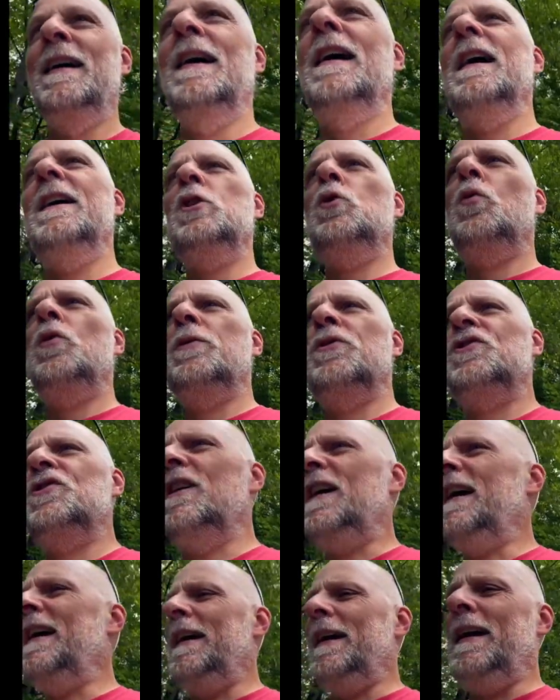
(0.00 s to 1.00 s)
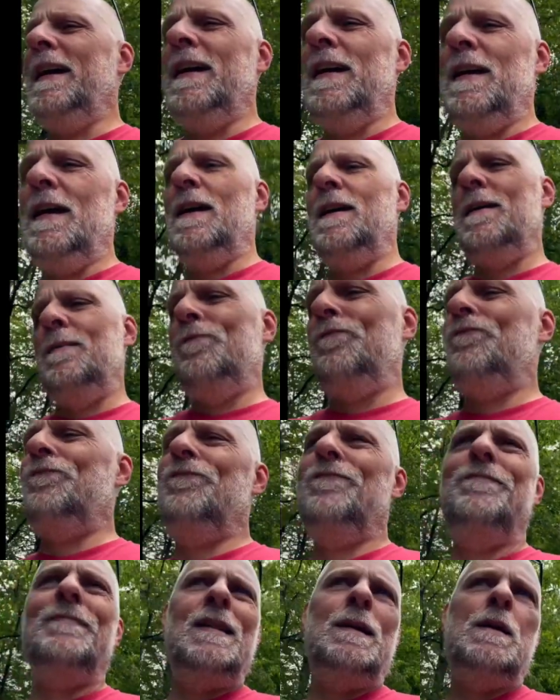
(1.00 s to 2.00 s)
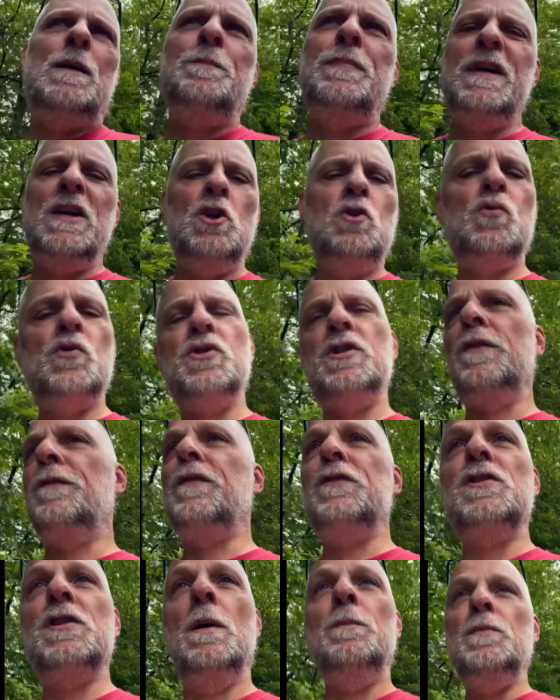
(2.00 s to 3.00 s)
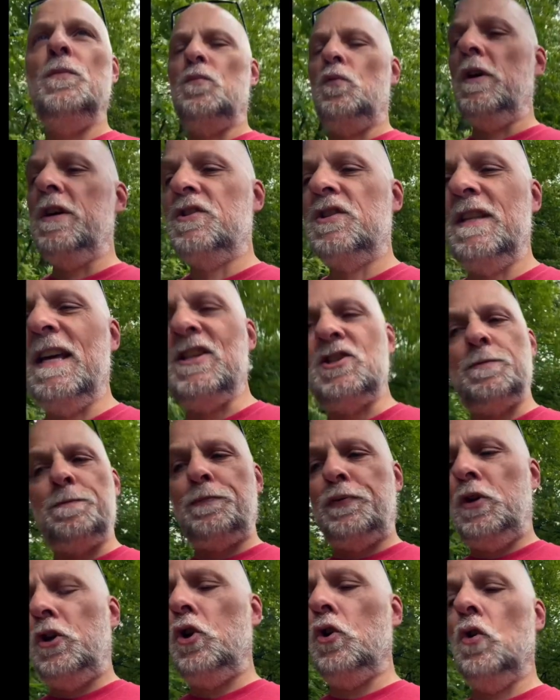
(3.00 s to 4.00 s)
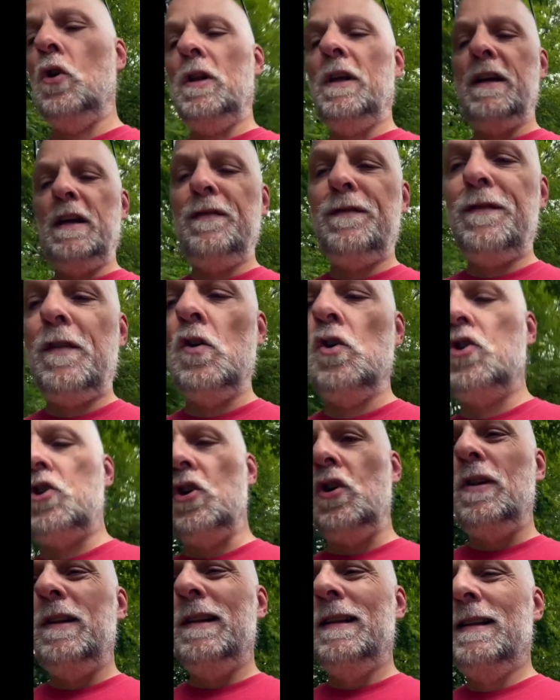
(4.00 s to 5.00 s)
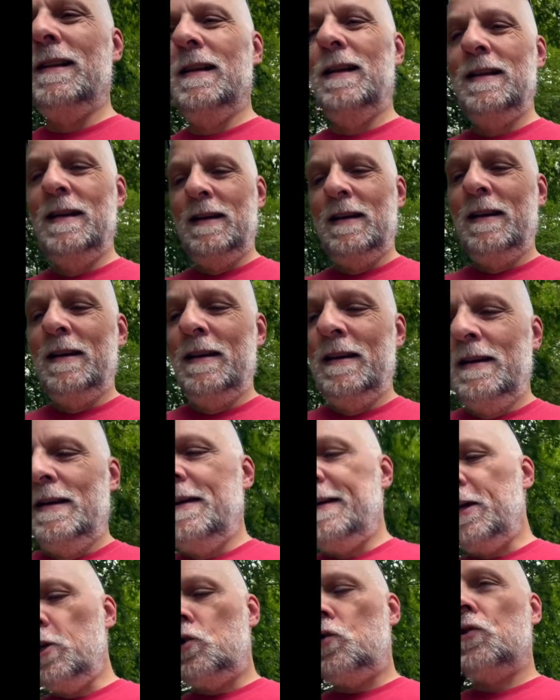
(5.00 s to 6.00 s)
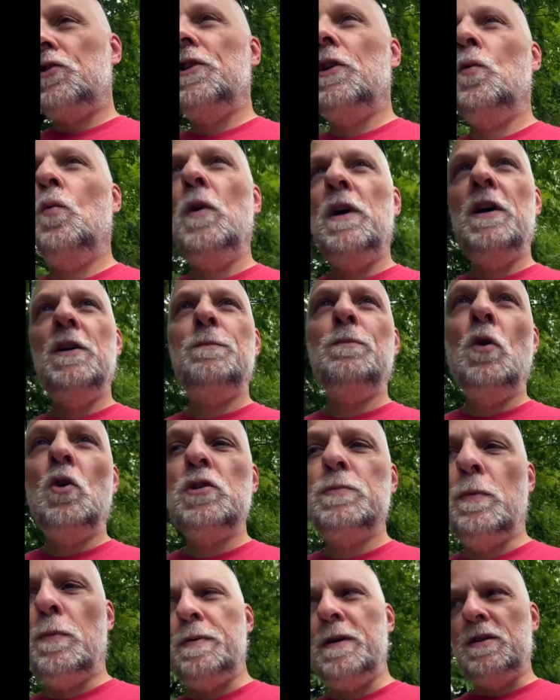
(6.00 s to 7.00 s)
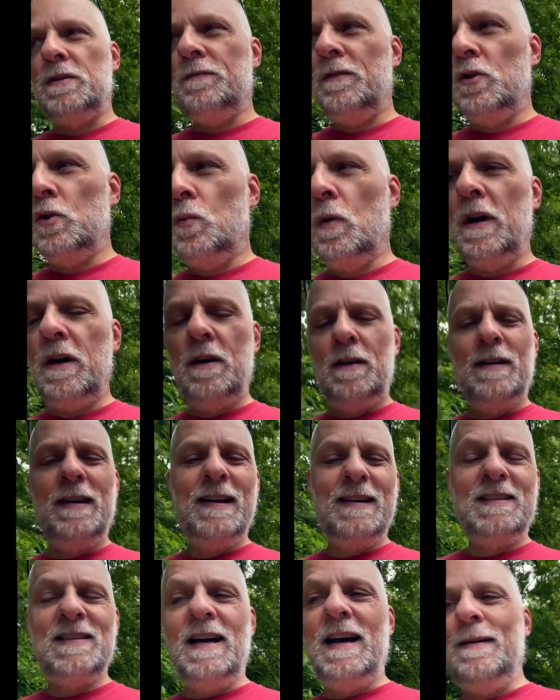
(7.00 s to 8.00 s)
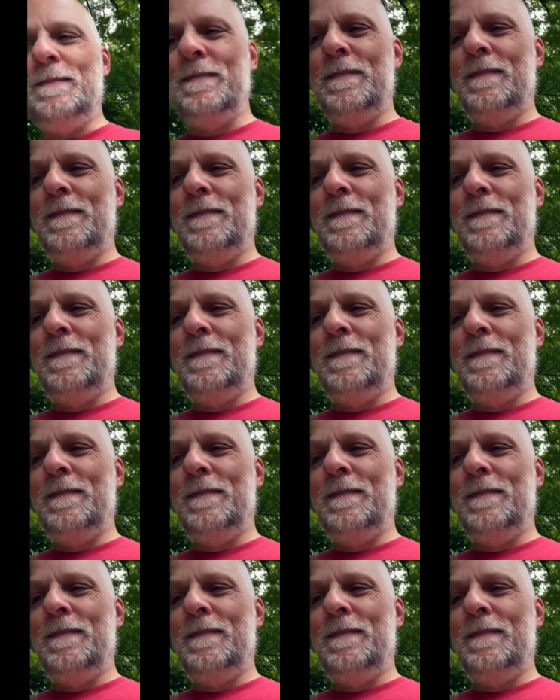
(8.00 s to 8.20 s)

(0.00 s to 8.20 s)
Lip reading: and you were to say, be interested for some reason that's purely functional, interested in wearing multiple pairs of underwear at a time,